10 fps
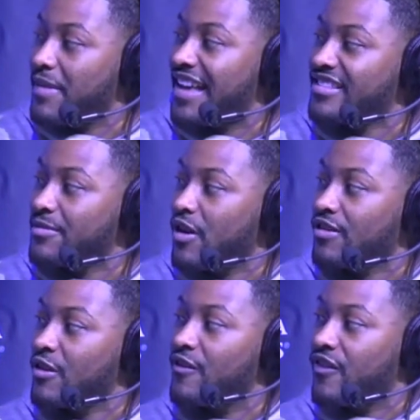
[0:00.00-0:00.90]
basketball
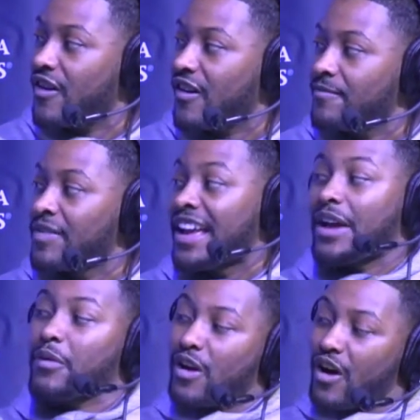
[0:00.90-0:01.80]
so far.
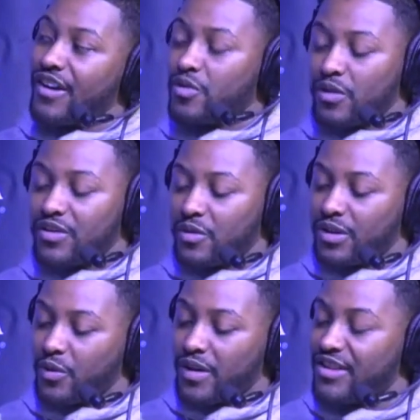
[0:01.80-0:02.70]
And we are in
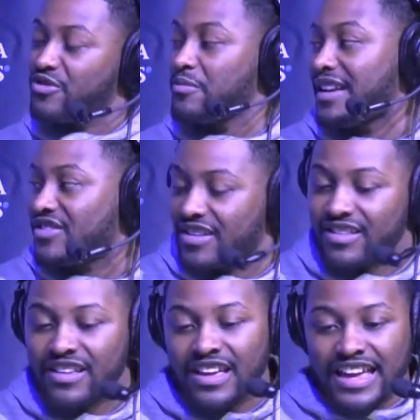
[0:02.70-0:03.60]
2023, as you mentioned.
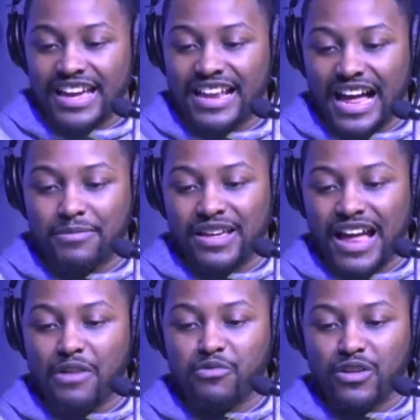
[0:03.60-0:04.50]
And, I mean,
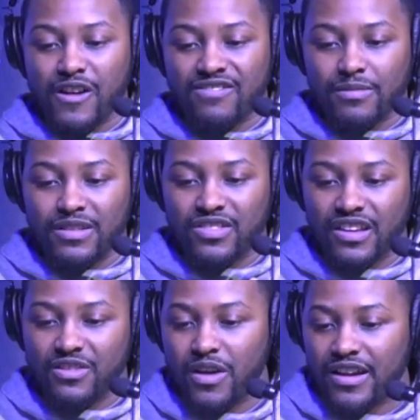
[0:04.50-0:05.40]
I'll run off some of the
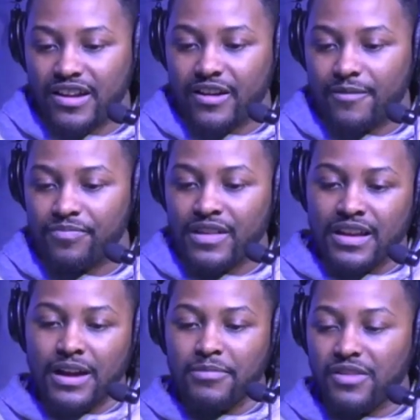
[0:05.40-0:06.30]
things right here.
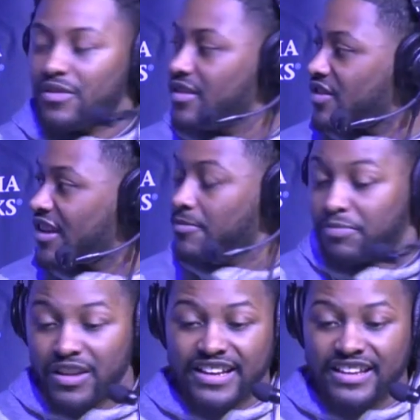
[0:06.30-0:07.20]
I mean, just
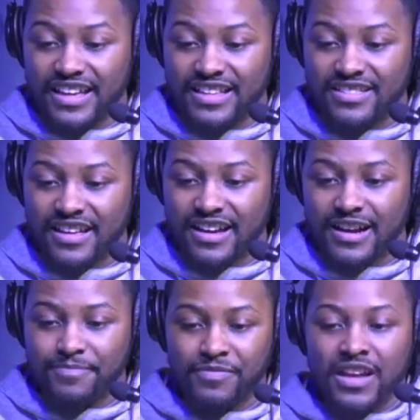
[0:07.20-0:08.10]
playing against
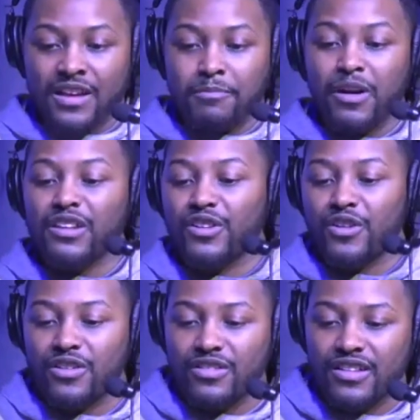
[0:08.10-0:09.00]
Butler
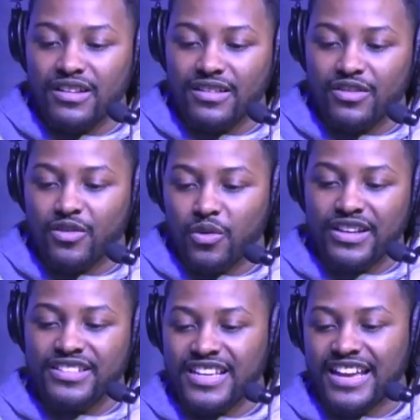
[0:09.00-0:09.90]
on the
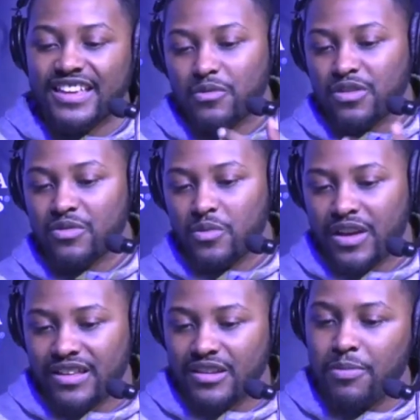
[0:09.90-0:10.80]
22nd was a
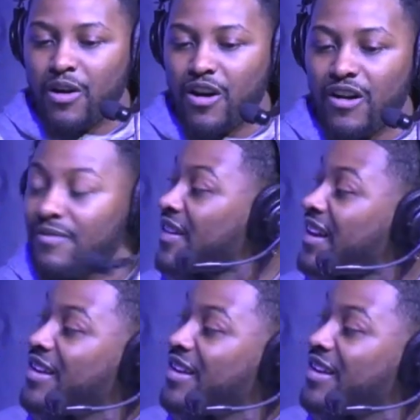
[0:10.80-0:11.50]
win. DePaul,